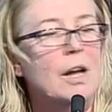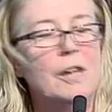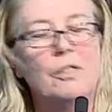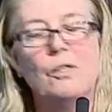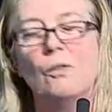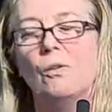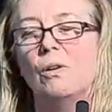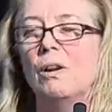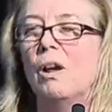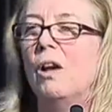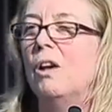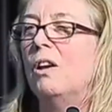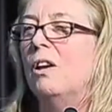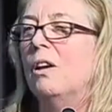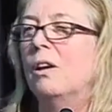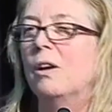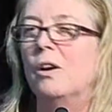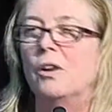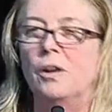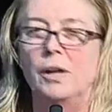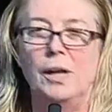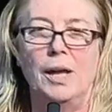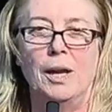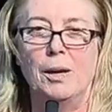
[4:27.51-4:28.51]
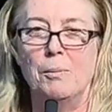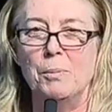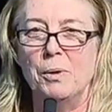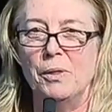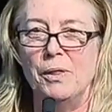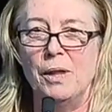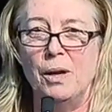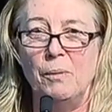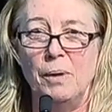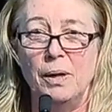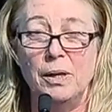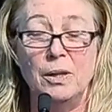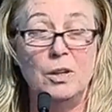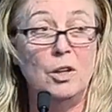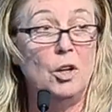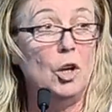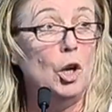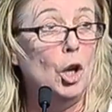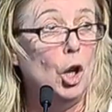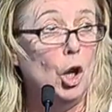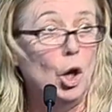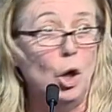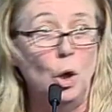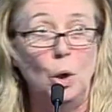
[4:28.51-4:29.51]
I thought, got to get them on that one.
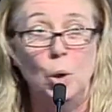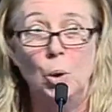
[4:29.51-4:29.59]
No.